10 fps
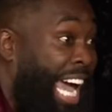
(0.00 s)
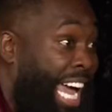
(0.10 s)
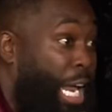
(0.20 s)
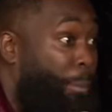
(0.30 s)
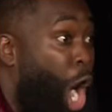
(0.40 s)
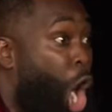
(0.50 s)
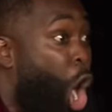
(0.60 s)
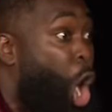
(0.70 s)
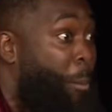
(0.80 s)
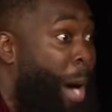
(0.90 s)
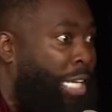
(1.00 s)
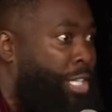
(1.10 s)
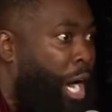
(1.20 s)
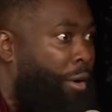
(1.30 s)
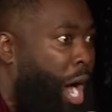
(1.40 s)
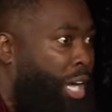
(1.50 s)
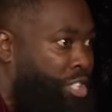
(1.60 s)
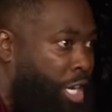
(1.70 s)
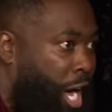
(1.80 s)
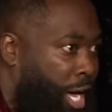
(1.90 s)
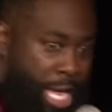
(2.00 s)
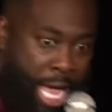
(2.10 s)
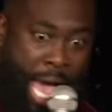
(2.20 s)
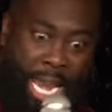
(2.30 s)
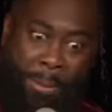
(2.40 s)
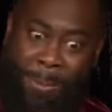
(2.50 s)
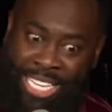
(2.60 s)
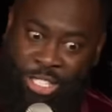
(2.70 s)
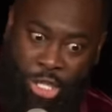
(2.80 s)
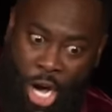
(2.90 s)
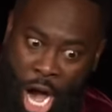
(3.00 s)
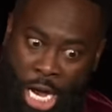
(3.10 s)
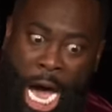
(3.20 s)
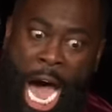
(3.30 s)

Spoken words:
getting them an Uber Tarascla and the bitch car.